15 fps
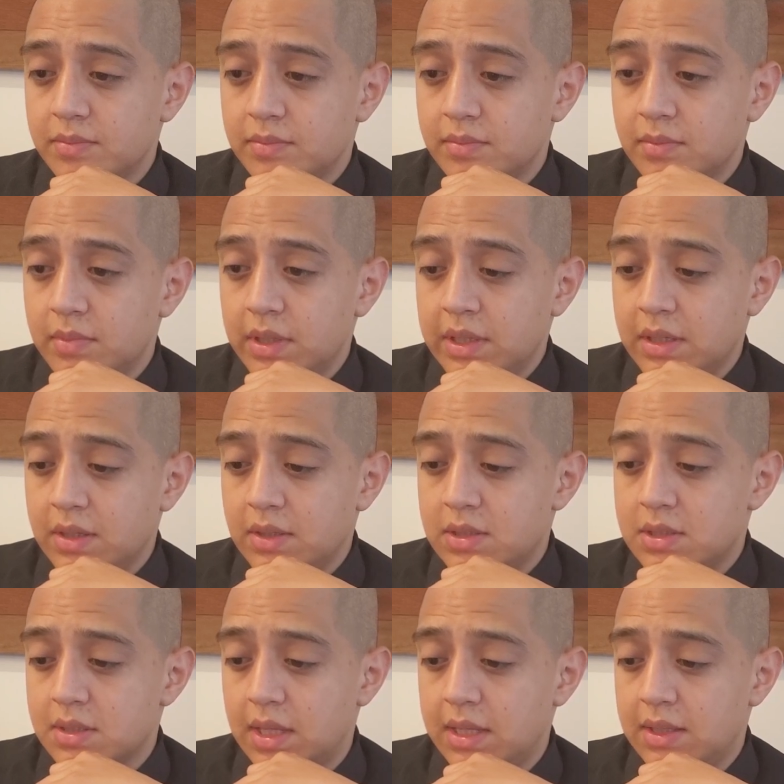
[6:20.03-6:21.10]
is
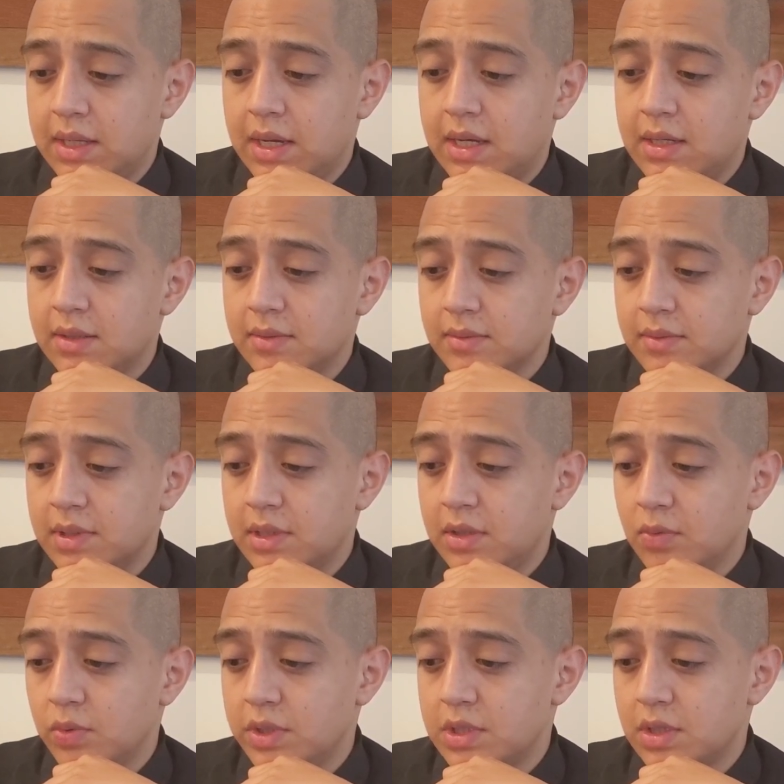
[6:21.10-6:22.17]
slightly higher than your
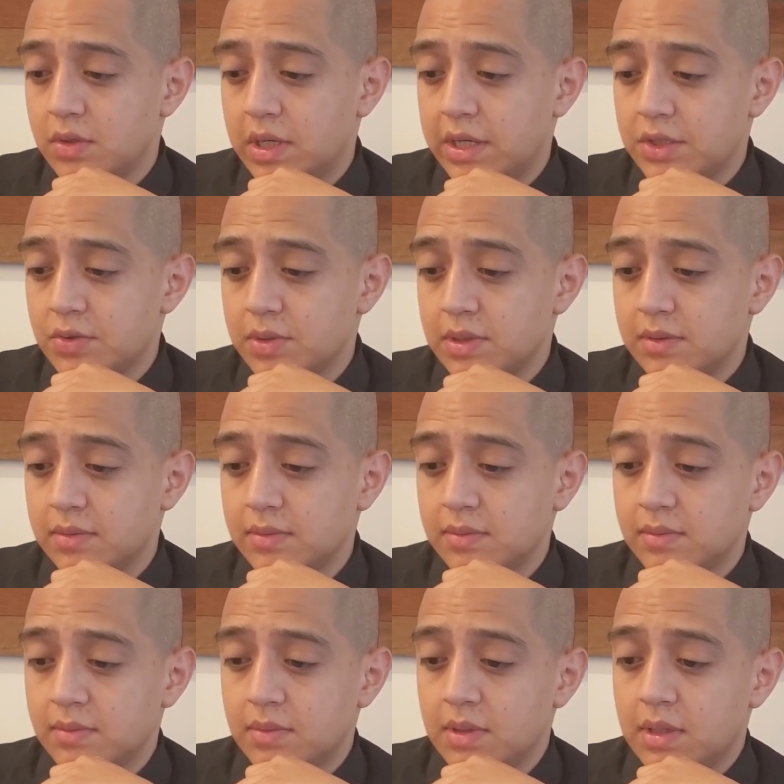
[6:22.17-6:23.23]
recent graduate.
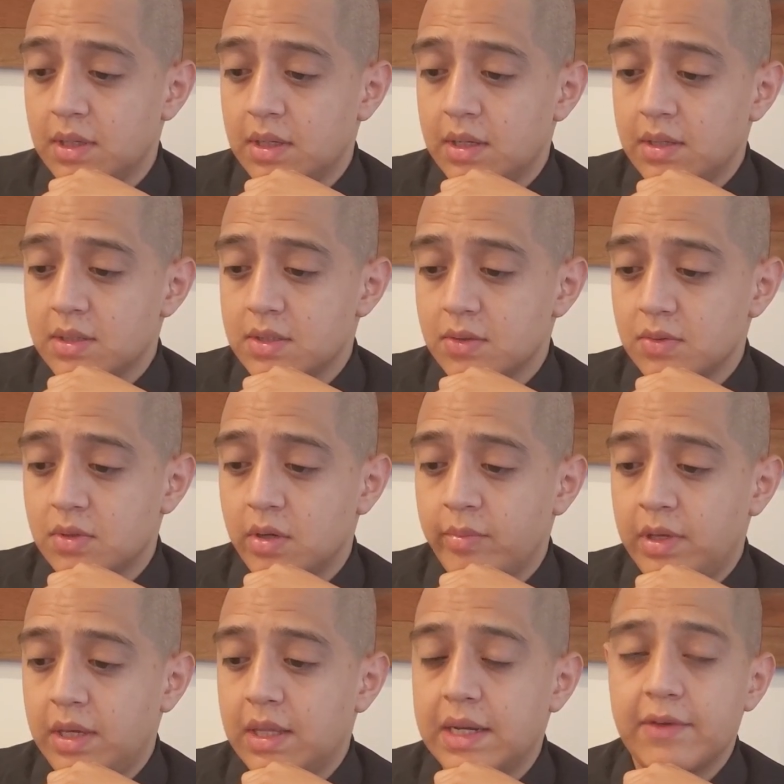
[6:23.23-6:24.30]
So
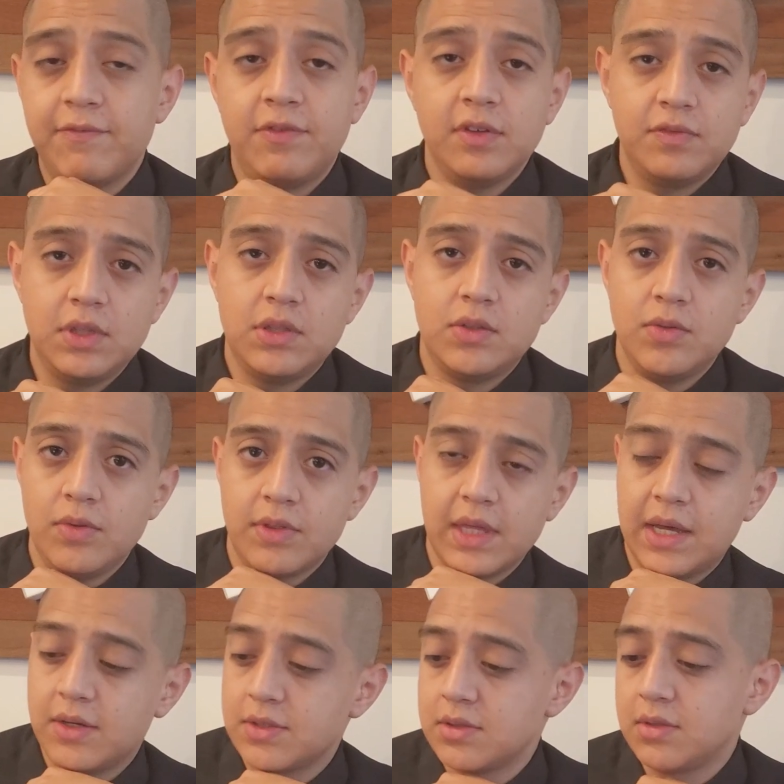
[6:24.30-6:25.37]
coming in at
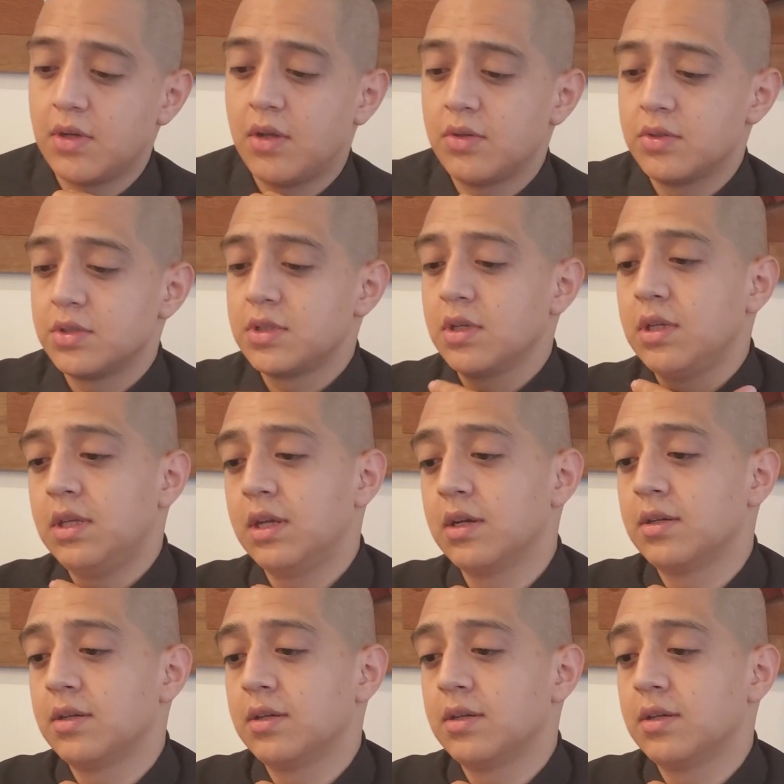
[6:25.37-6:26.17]
$52,000 a year.